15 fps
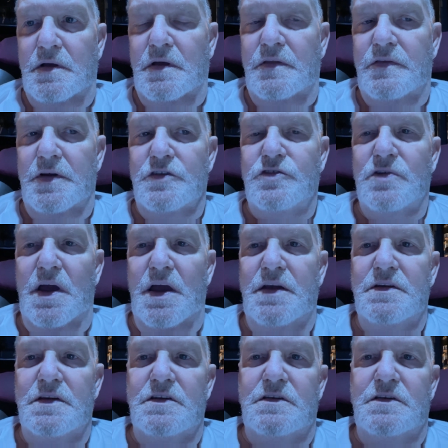they're
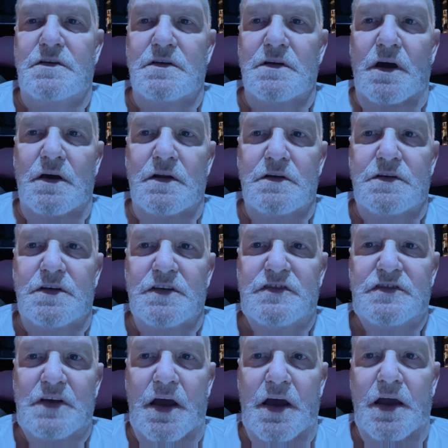trying to uh,
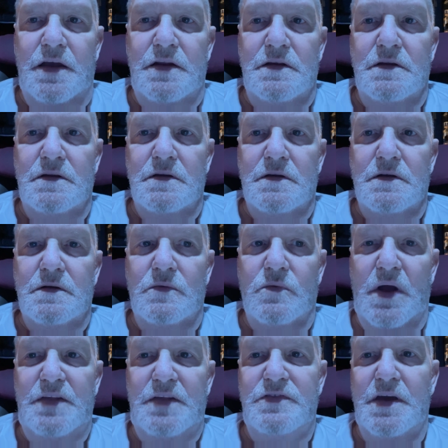decide
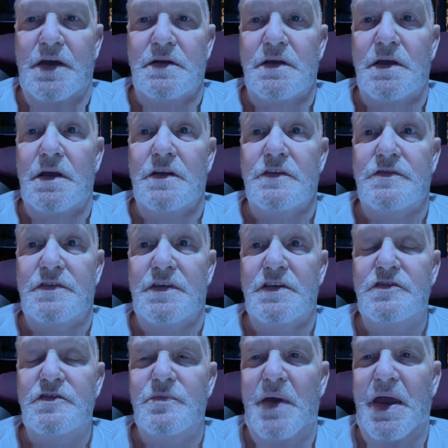right then is
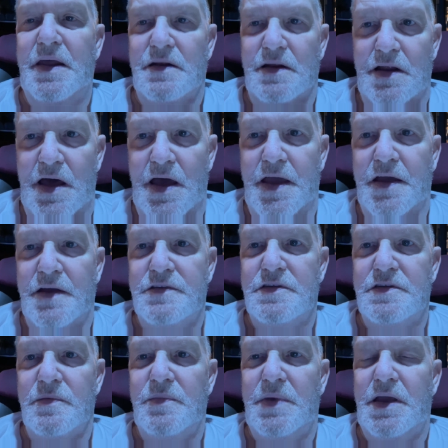this man lying
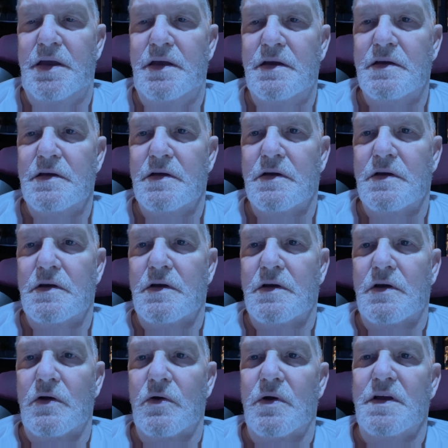to me
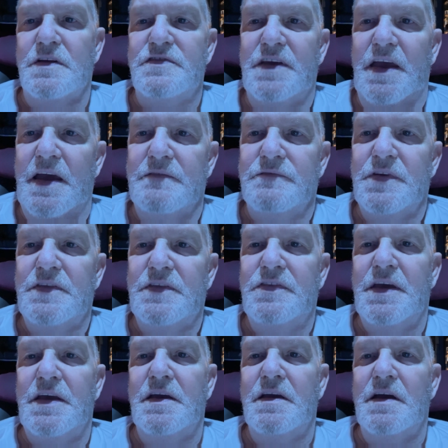or is
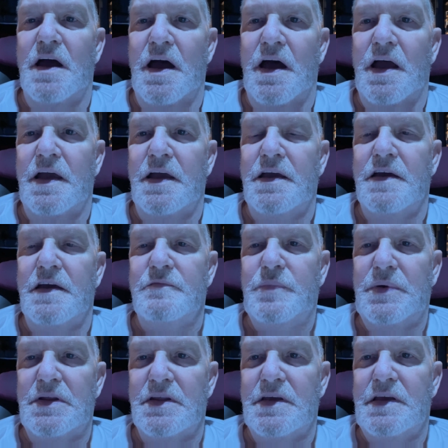everything I have
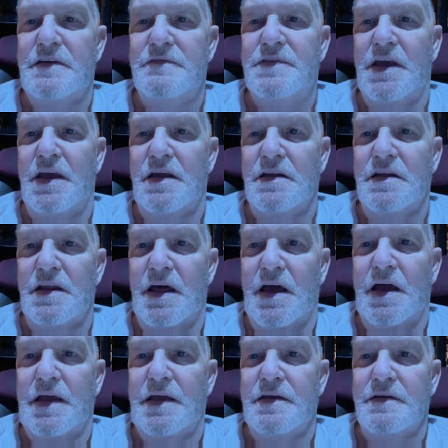believed a
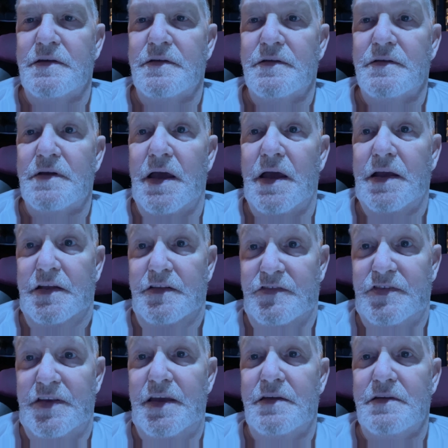lie? I can
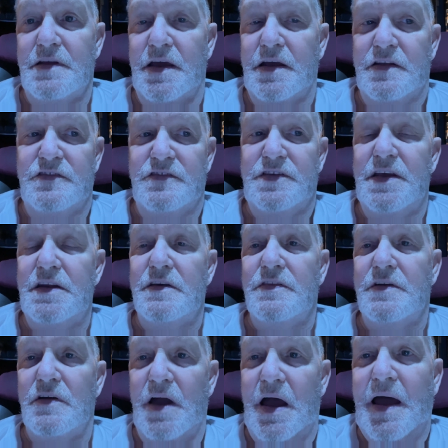see it. I can see it in
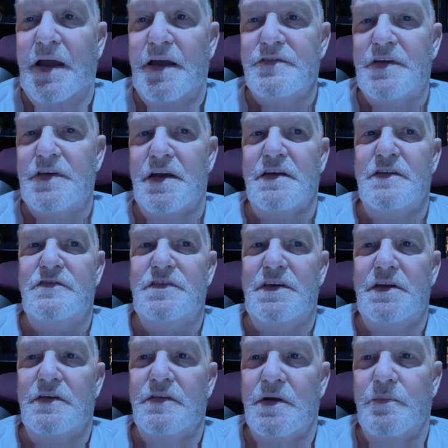their eyes. I can see
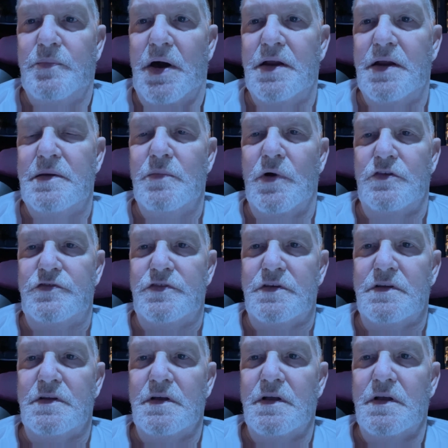it in their body motion.